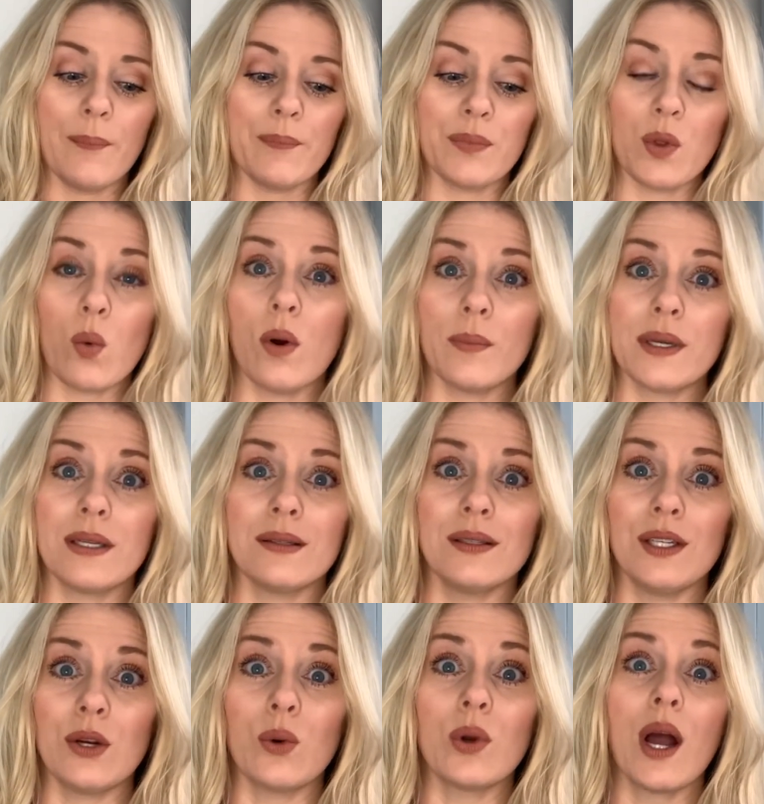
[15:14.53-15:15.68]
the woman, you
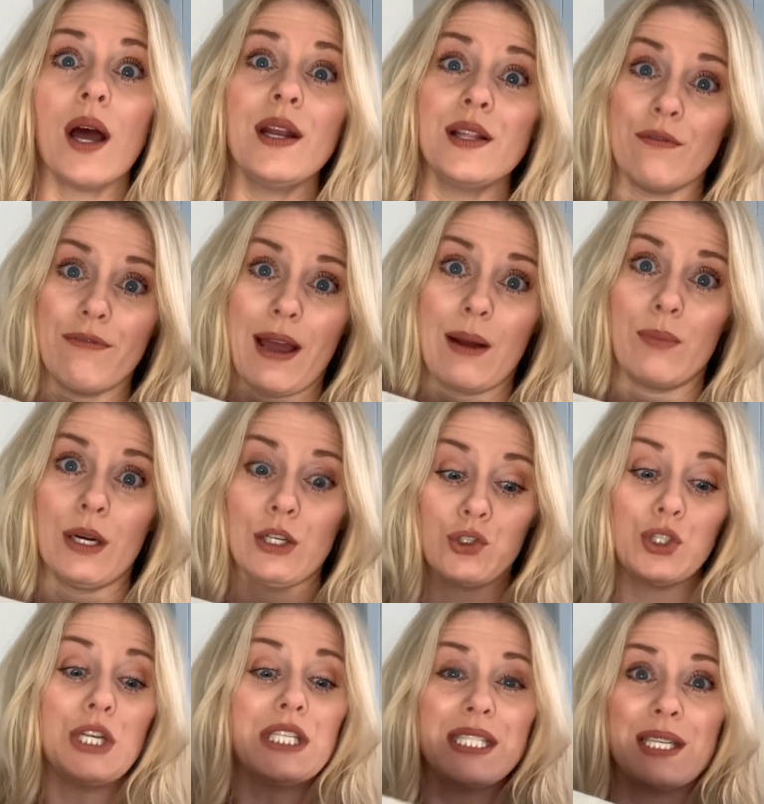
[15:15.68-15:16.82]
know, cutting the fabric,
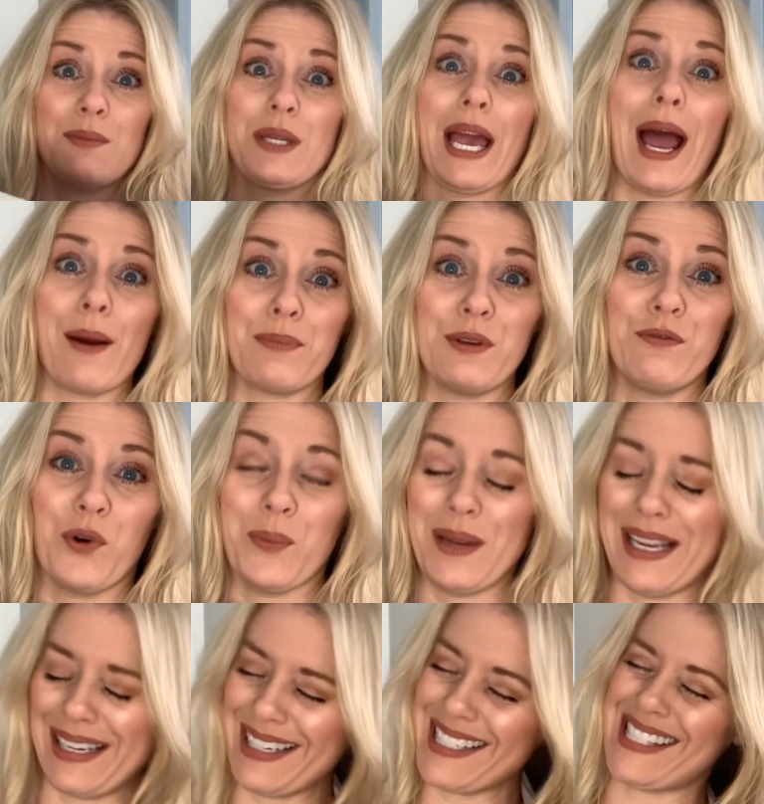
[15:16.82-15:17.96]
she seemed happy for me
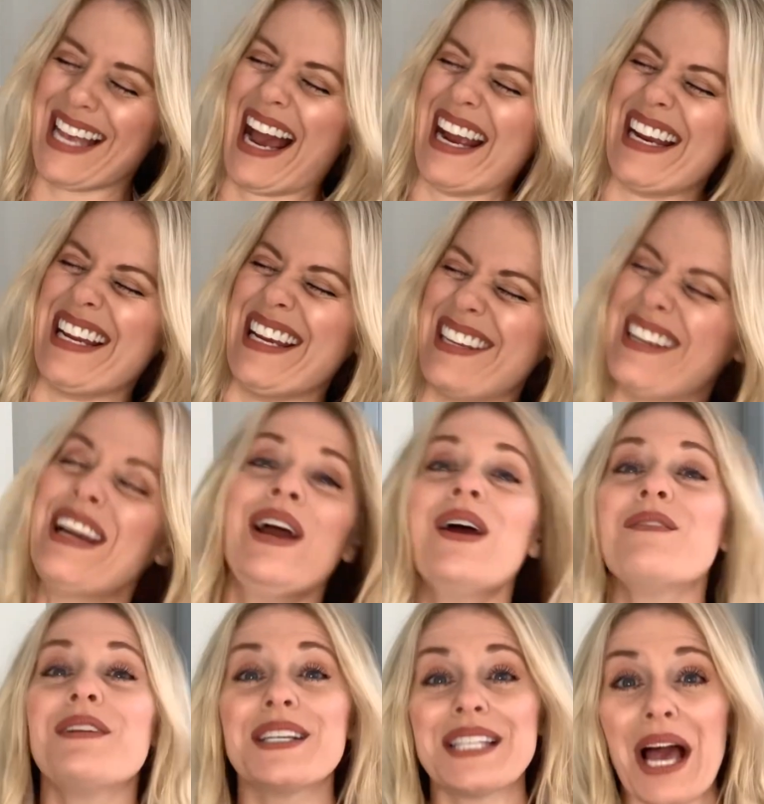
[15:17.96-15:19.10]
and excited
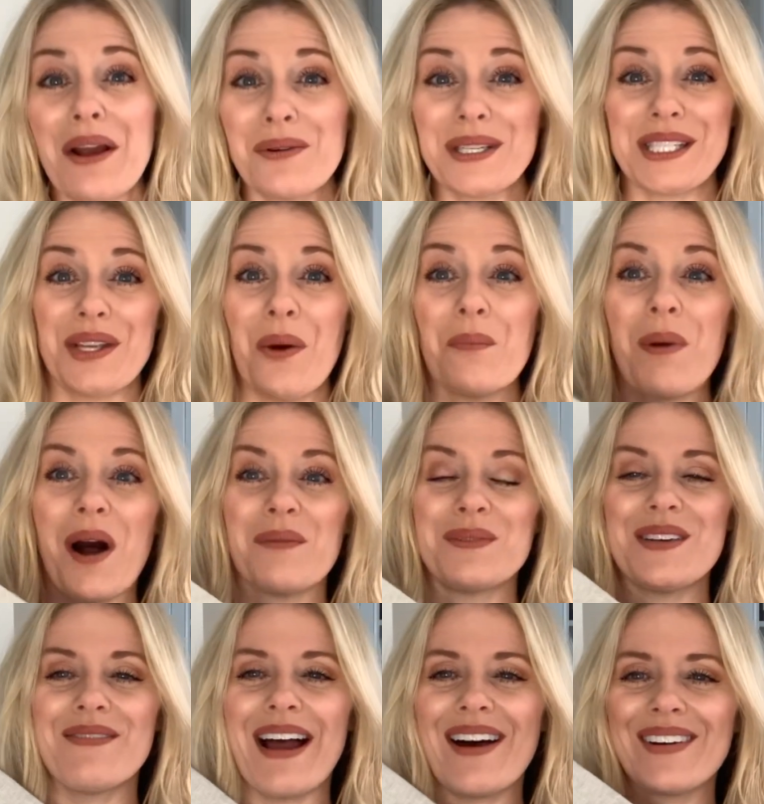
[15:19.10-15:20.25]
because I was so pumped
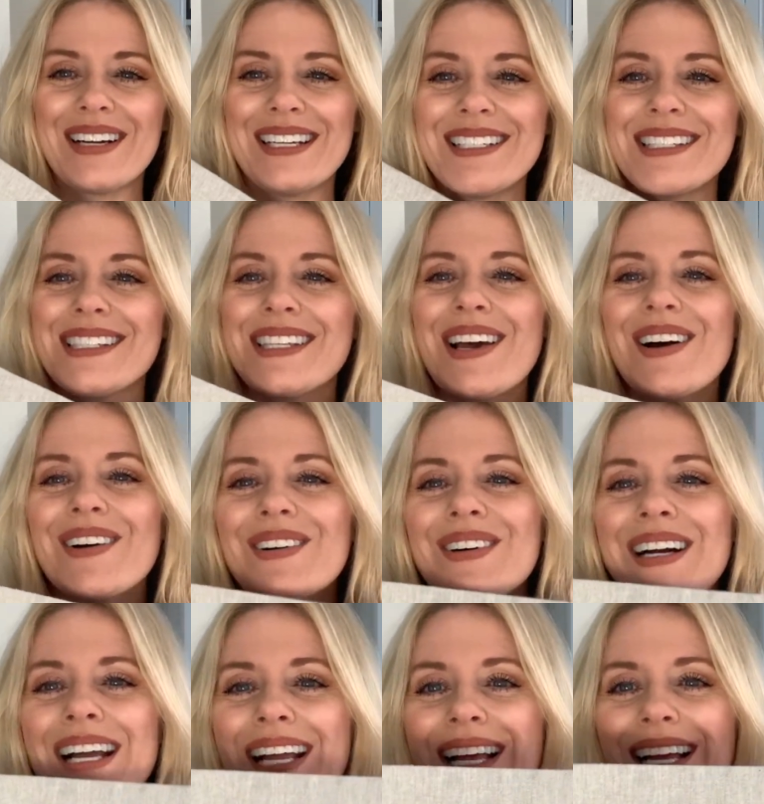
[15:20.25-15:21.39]
about it. So
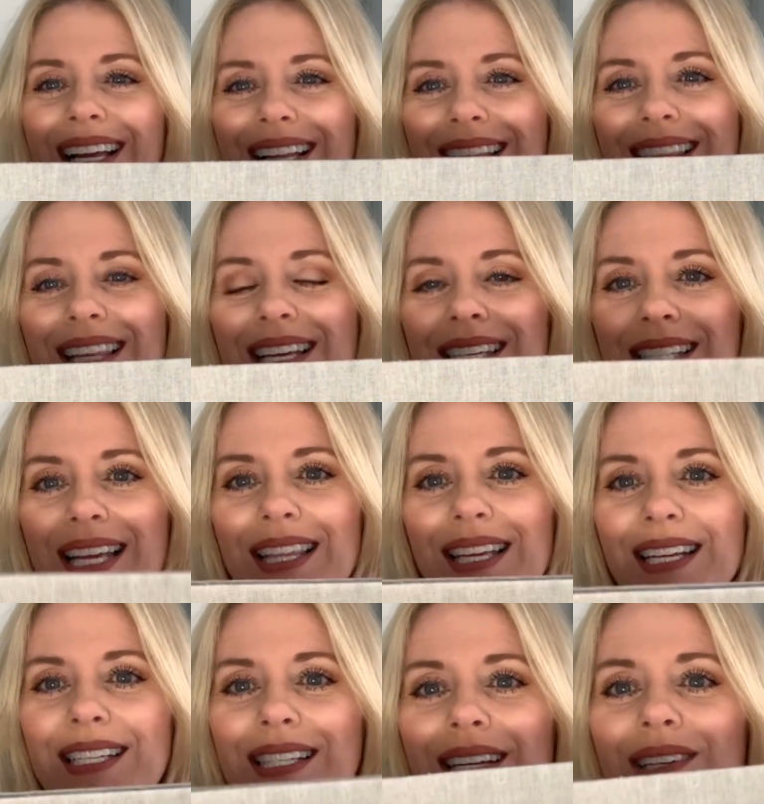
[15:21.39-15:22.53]
this I think
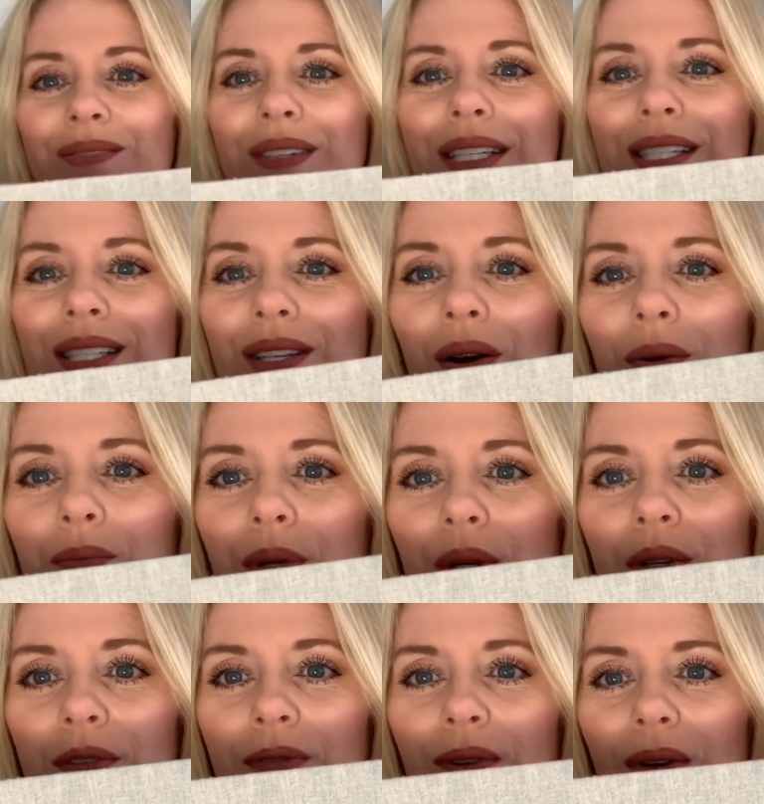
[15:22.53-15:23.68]
is gonna be so
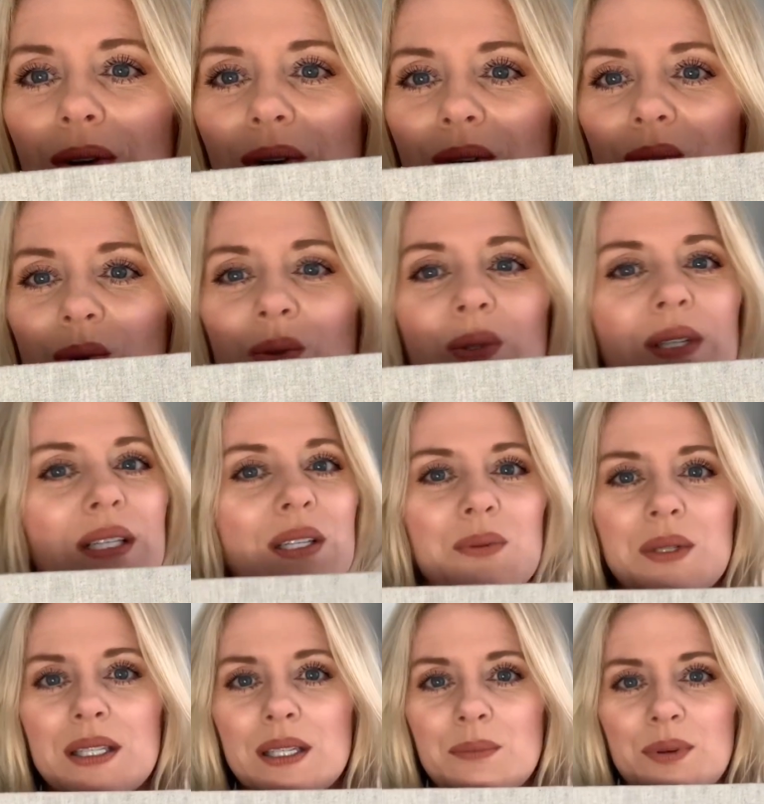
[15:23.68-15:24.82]
beautiful, really,
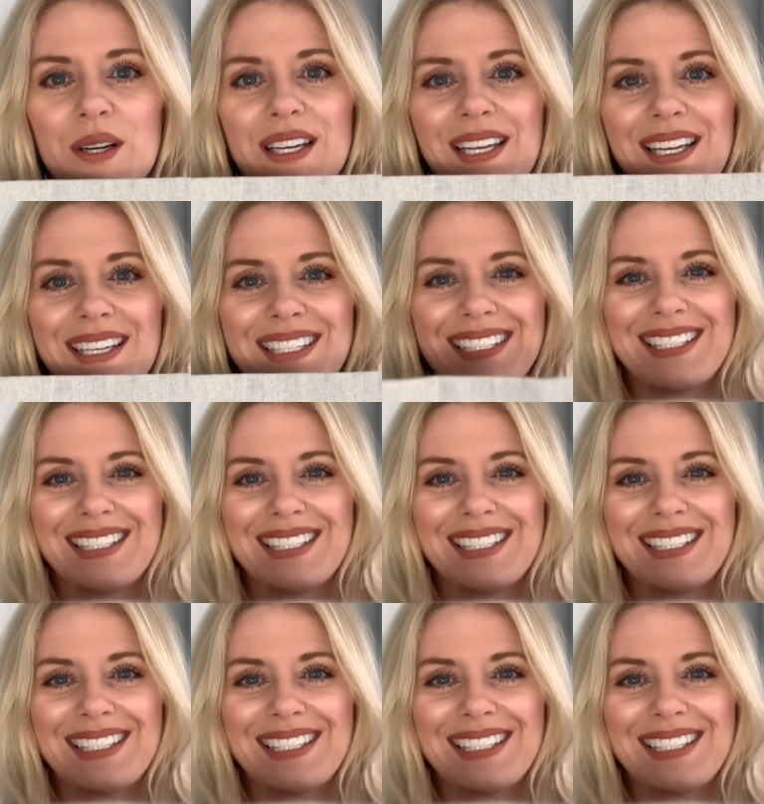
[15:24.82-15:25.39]
really pretty.